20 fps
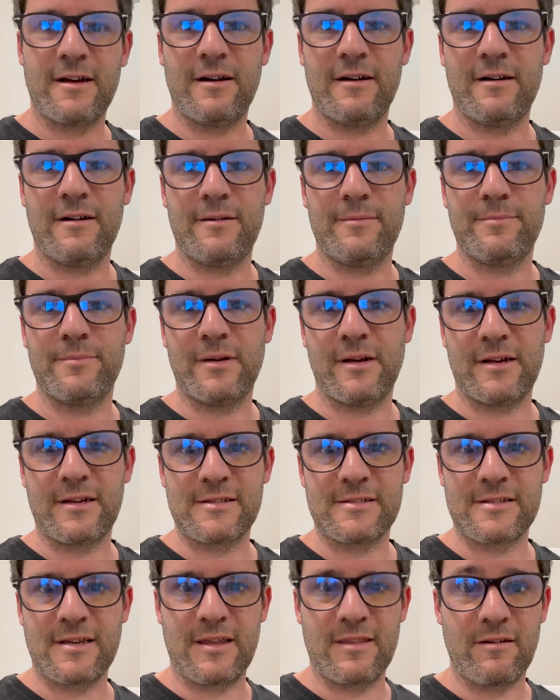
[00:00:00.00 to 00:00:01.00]
Um, but like I
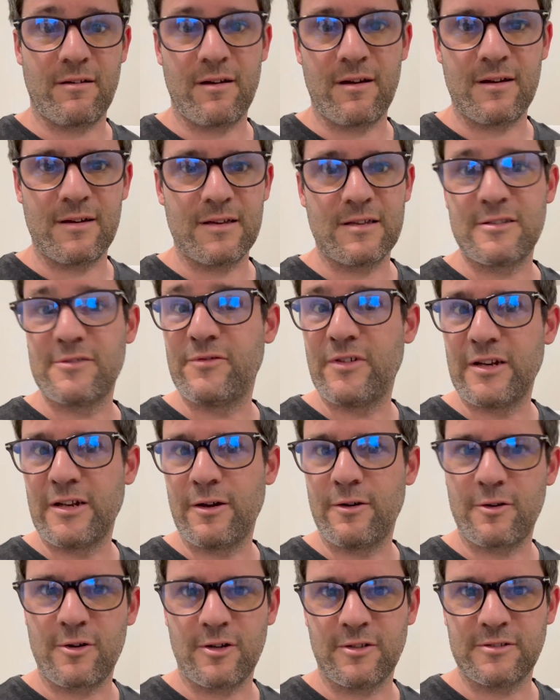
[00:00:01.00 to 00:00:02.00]
say, there uh, is
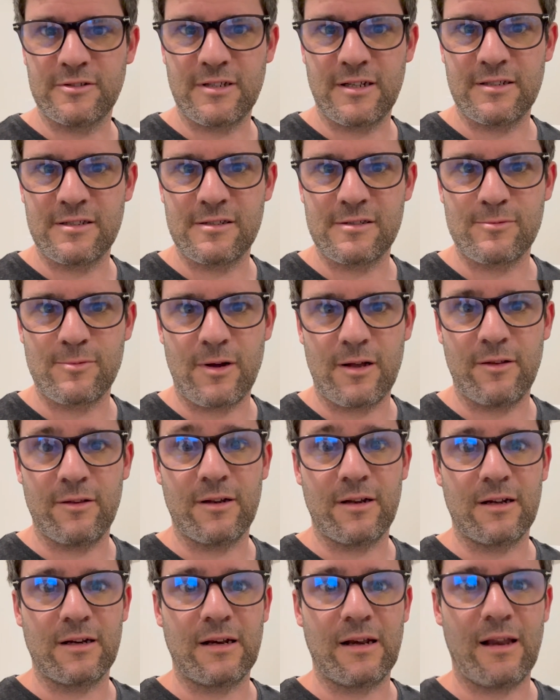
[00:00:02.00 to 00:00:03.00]
video content as well
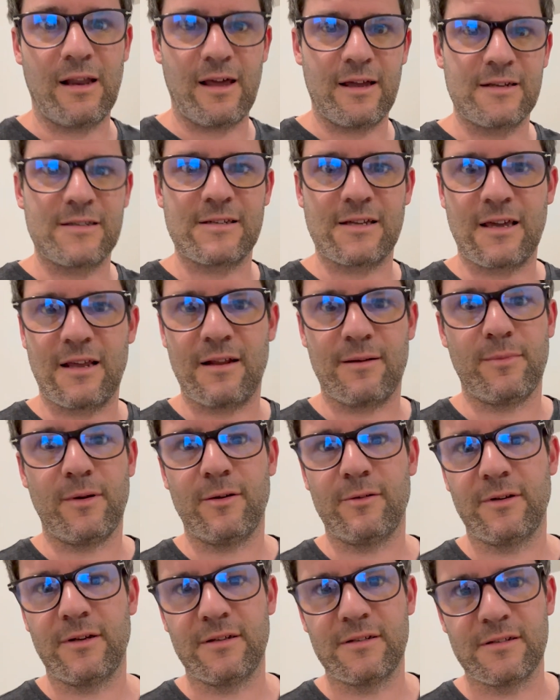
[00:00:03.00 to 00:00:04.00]
that I'd like to get
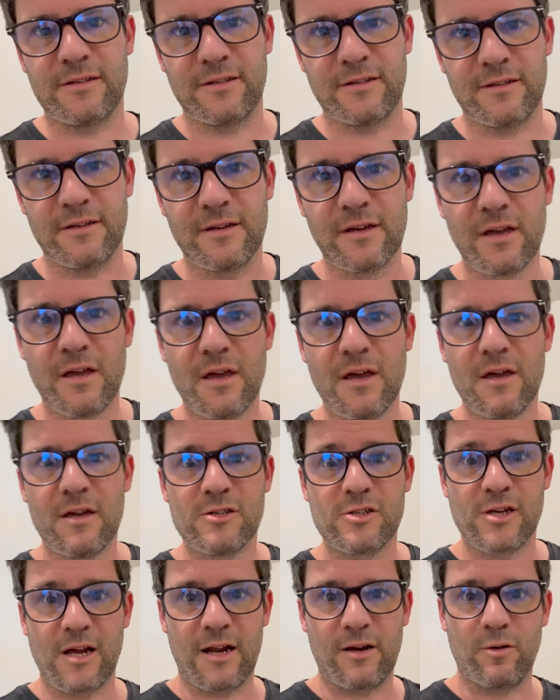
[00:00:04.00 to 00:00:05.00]
uploaded to the
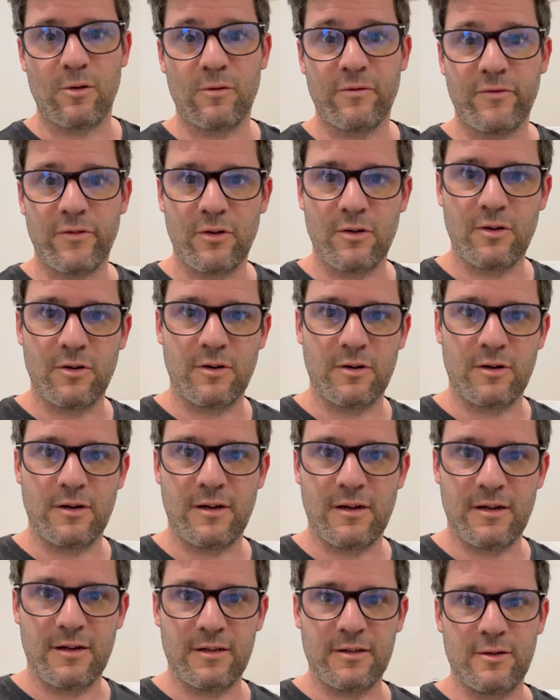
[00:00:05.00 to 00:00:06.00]
channel for
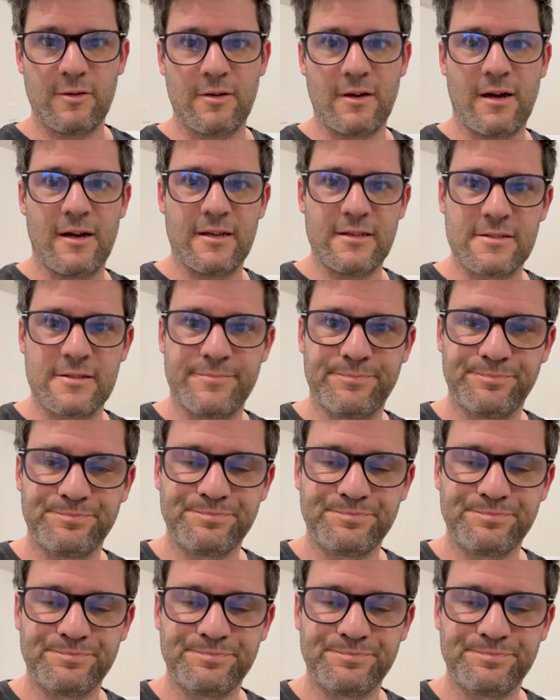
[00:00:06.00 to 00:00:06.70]
uh, you guys.